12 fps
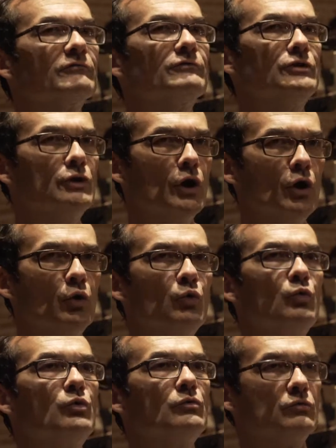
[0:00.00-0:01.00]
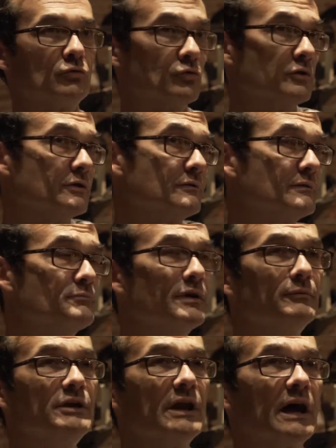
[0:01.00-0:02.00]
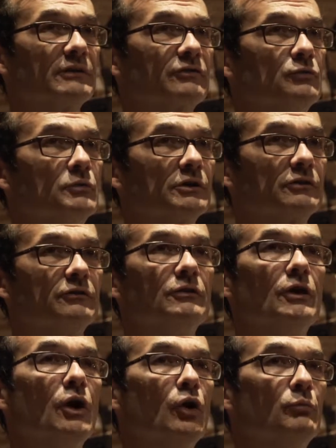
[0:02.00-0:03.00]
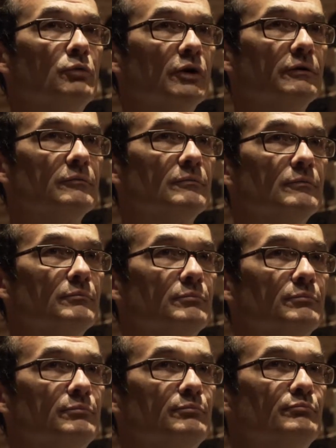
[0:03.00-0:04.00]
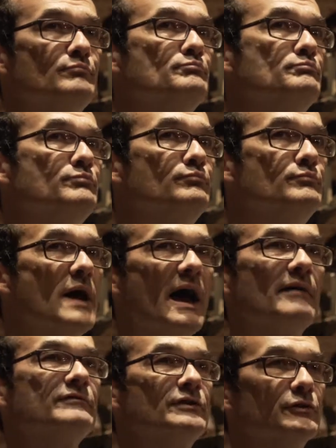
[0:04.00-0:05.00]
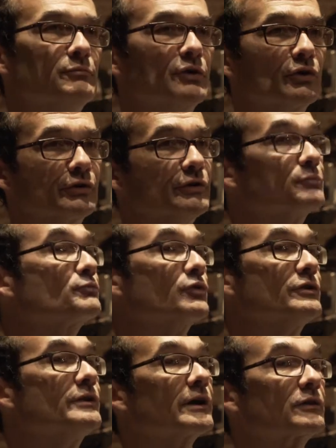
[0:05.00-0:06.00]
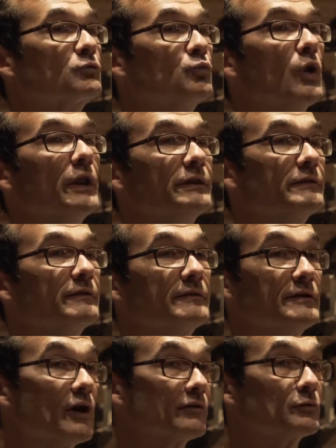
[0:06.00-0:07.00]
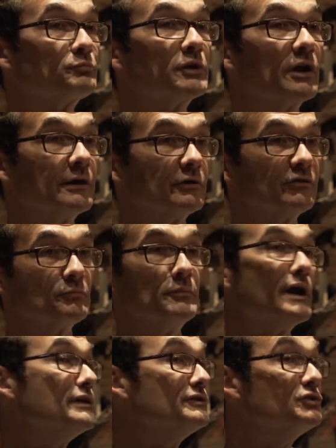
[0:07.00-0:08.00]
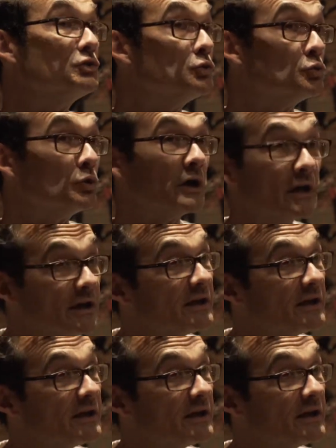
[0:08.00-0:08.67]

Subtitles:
of know, or maybe not so much know, but have the ability to predict what the other players may do,